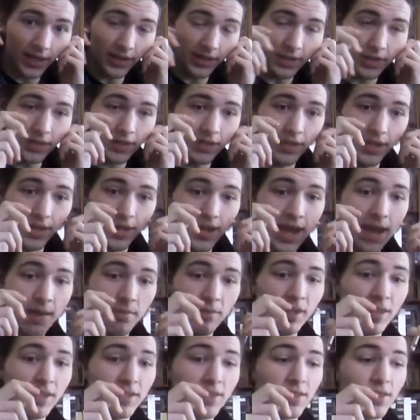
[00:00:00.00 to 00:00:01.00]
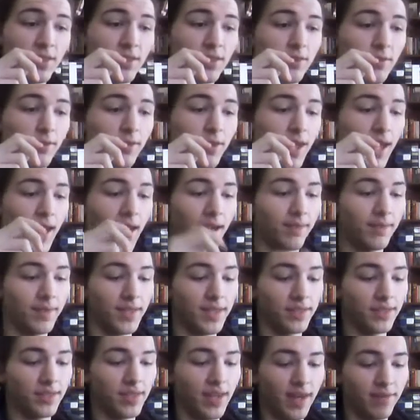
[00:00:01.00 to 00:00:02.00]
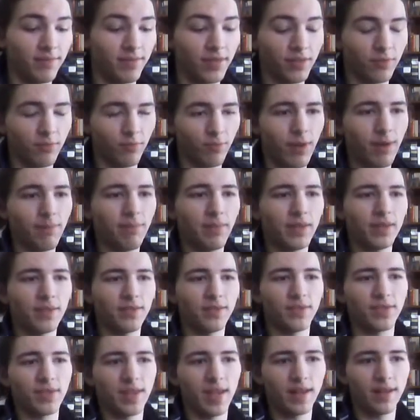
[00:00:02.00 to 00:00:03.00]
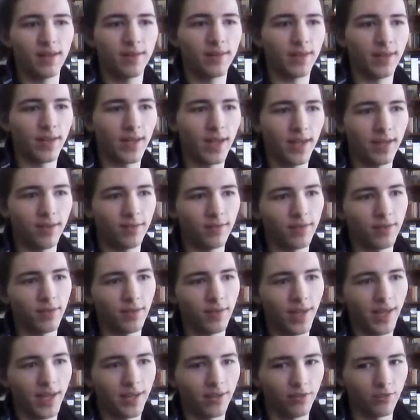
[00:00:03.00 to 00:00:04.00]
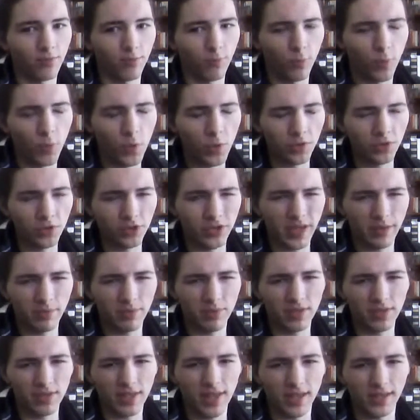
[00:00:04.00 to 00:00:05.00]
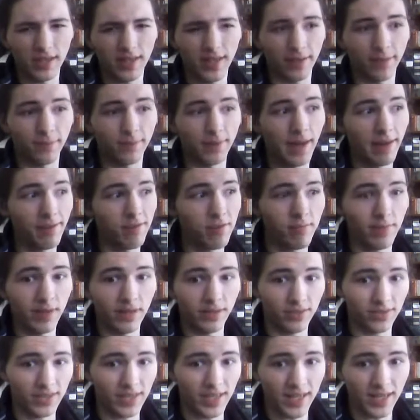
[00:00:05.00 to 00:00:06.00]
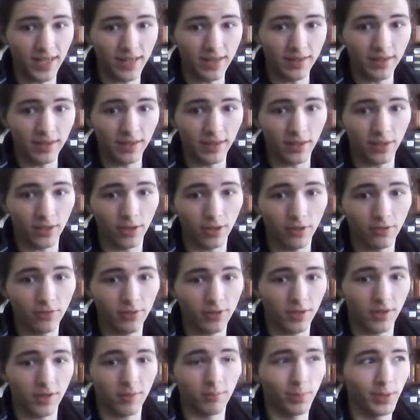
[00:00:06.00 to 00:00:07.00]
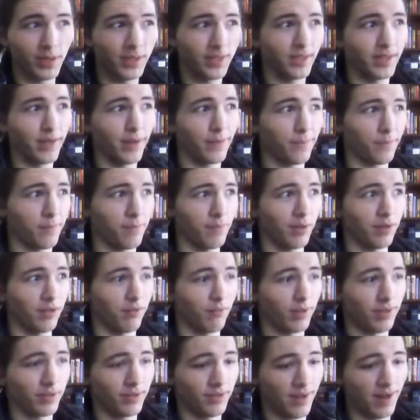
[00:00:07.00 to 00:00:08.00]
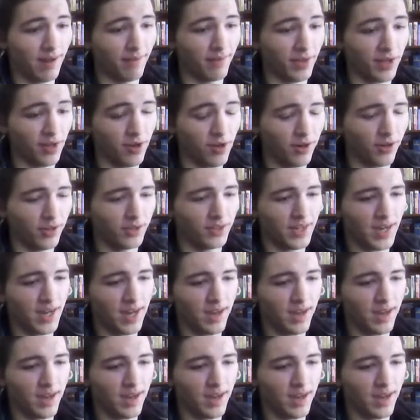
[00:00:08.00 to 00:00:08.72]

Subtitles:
the inhabitants have these weapons and warships that have never been seen. The clones are completely unfamiliar with. They're having a hard